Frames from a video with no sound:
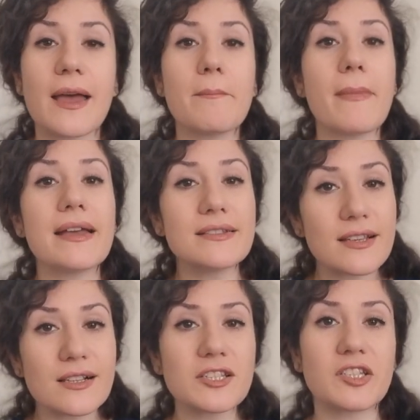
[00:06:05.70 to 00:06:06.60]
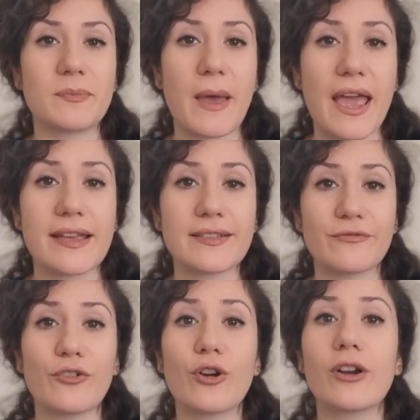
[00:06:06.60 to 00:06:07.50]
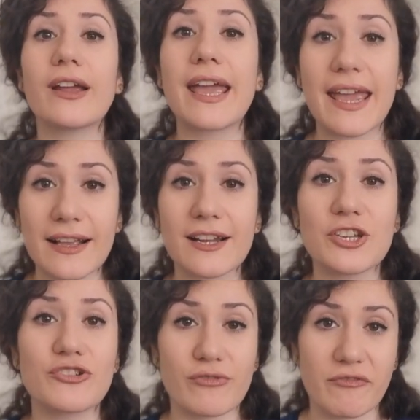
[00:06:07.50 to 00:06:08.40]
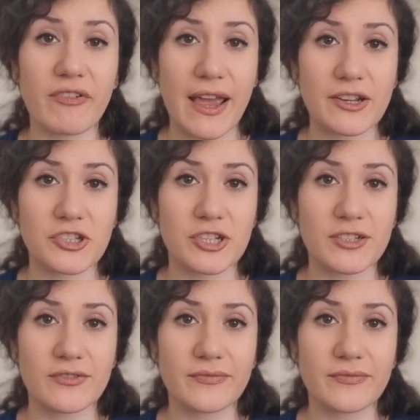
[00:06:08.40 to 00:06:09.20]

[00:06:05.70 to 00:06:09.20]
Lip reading: a mental space for English reflection.